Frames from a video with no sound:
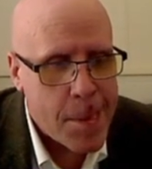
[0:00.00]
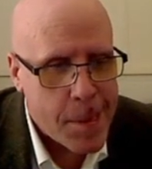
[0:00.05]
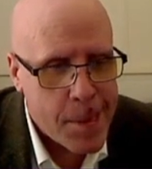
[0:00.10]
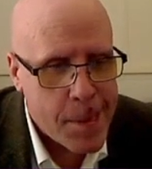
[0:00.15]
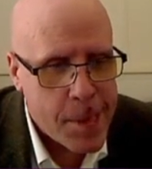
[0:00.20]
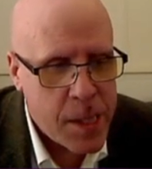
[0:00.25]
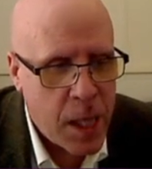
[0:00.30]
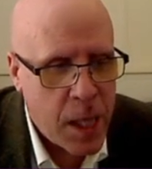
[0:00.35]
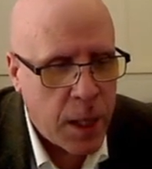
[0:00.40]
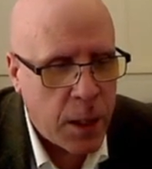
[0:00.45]

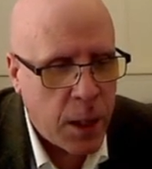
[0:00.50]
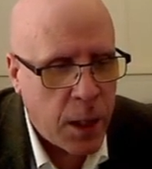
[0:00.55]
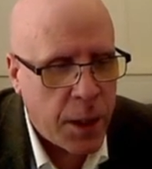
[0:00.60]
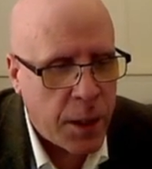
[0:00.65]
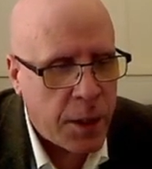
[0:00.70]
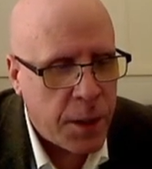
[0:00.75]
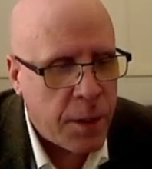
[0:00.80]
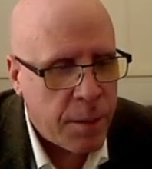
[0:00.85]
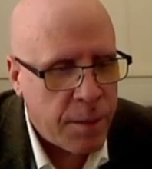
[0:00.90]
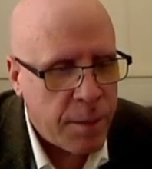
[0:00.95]
highlight
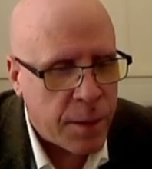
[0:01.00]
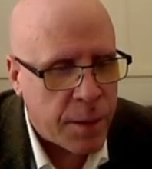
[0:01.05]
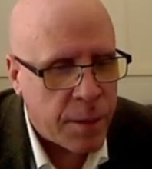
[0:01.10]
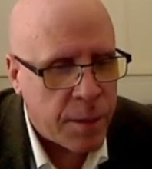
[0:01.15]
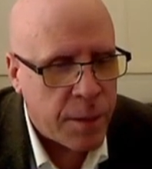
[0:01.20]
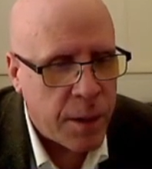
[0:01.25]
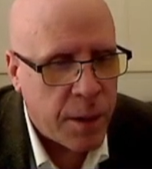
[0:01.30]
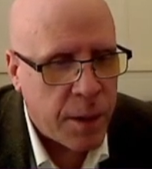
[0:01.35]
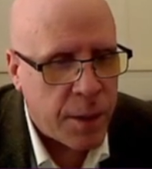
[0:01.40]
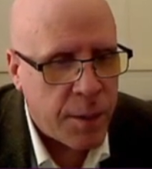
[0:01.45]
it and
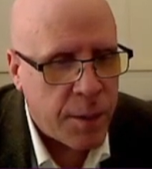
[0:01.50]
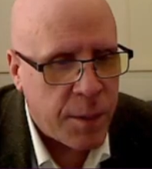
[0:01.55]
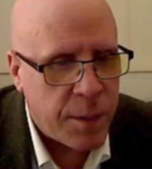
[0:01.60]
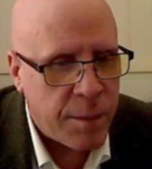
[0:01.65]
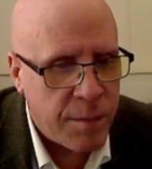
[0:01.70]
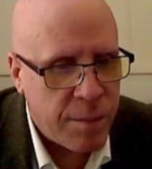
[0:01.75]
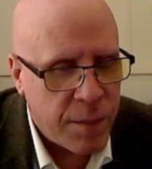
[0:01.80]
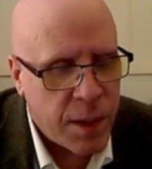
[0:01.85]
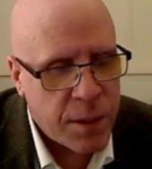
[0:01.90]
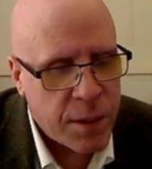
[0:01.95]

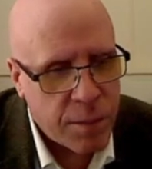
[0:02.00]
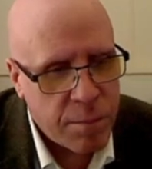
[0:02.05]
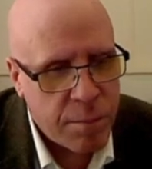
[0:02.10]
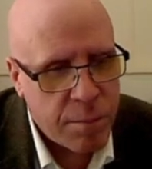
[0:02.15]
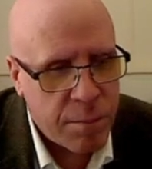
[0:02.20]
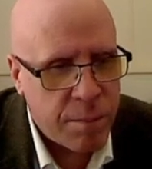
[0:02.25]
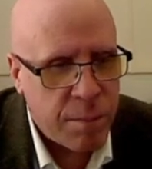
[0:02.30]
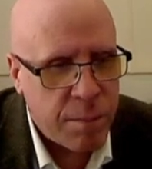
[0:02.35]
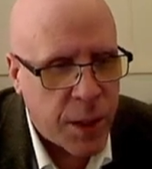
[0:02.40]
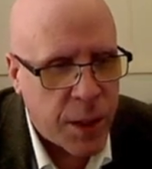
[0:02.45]

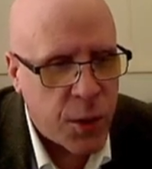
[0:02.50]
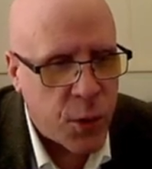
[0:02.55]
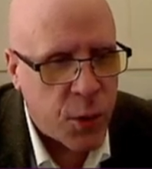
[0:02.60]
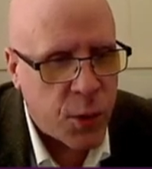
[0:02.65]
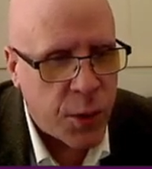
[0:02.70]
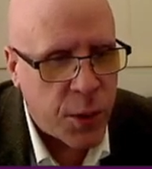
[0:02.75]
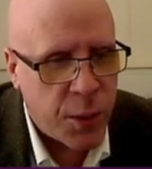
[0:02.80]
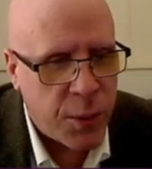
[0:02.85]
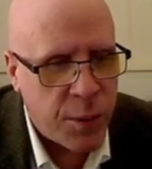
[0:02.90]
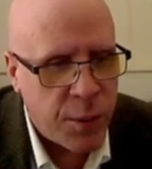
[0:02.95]
make sure
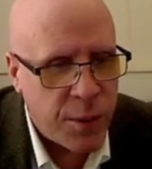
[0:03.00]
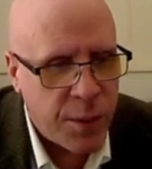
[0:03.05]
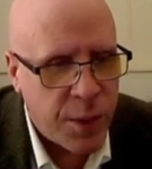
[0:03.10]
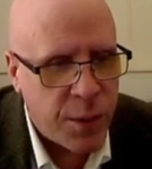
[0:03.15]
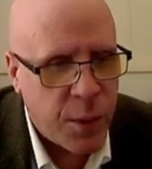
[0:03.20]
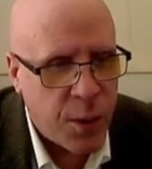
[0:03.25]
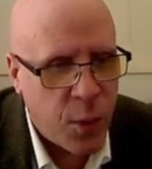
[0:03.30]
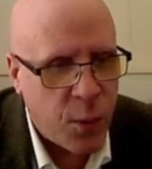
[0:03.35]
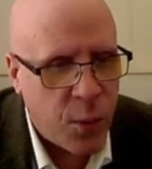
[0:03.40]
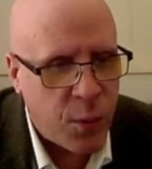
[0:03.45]
you
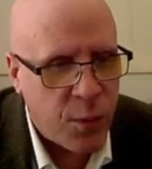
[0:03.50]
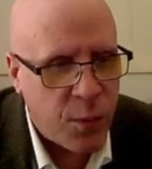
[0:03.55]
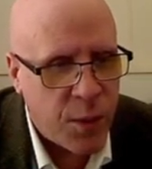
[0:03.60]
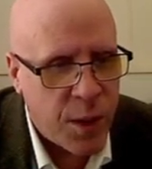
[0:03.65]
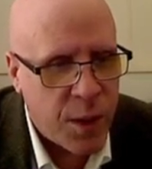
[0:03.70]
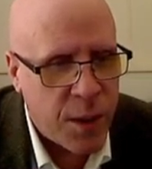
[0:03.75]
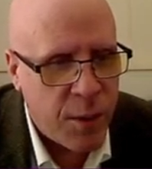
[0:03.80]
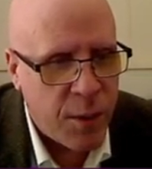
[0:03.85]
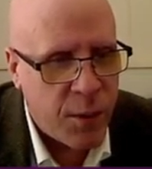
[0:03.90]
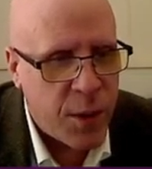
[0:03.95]
know the
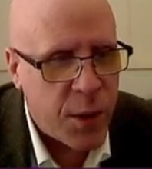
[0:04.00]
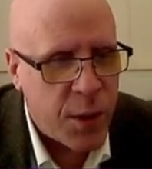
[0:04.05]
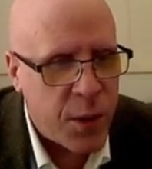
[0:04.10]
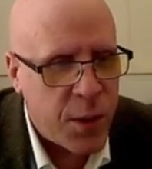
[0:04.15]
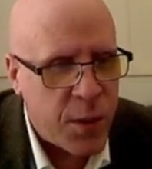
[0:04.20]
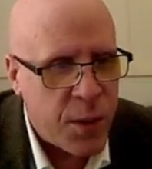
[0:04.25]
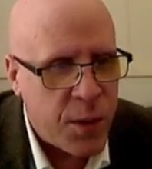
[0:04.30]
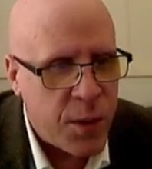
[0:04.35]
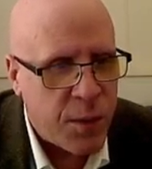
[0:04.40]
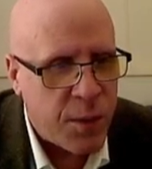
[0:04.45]

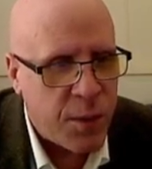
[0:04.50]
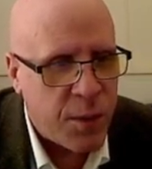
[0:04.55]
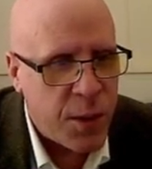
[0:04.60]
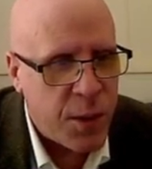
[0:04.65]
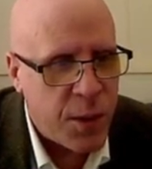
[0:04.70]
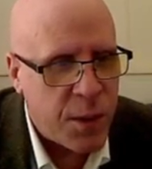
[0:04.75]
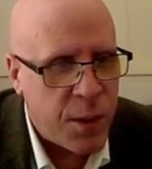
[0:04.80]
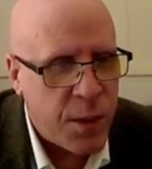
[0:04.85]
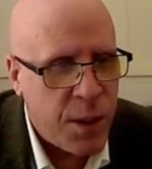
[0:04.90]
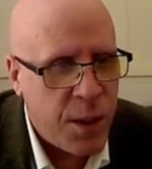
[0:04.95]
definitions of
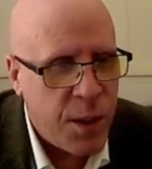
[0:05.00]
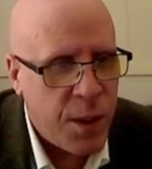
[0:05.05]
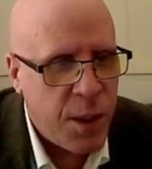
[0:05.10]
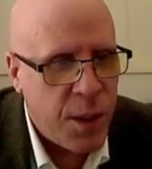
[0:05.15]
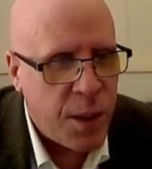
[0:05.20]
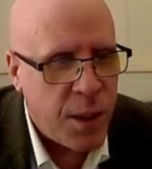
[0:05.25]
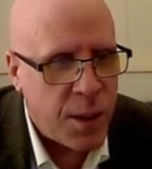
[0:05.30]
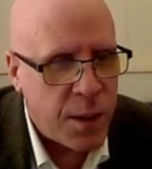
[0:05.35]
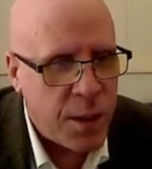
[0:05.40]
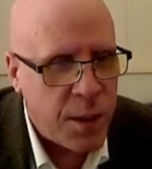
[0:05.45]
these
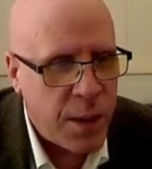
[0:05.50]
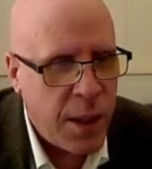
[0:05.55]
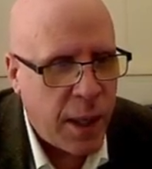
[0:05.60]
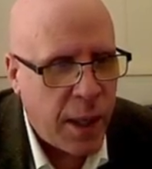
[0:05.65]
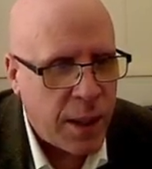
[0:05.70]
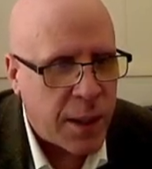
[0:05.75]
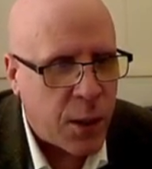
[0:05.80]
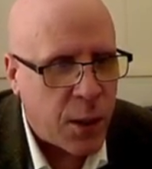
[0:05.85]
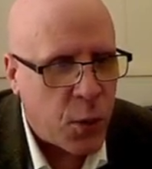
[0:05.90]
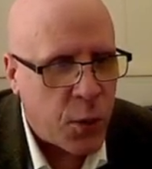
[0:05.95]

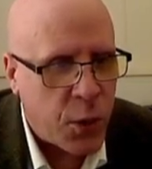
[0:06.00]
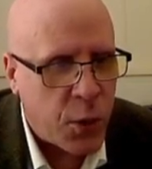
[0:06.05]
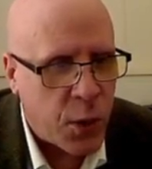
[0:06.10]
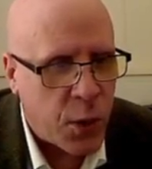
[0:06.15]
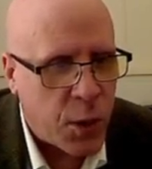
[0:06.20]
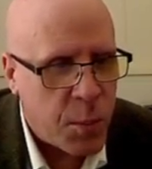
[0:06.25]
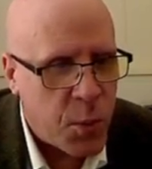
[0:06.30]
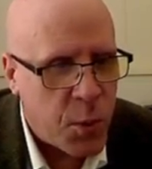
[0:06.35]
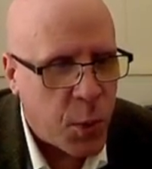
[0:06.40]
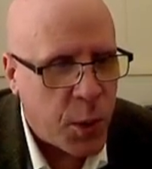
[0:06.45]
technical
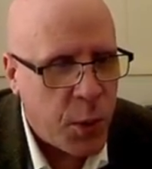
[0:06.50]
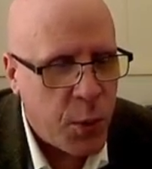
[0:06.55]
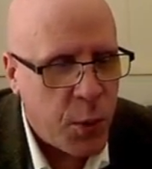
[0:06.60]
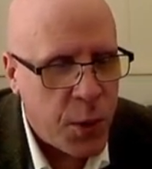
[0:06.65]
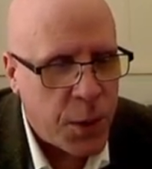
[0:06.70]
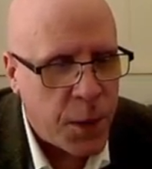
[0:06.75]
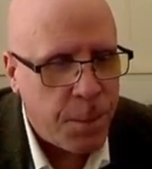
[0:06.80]
terms we're using.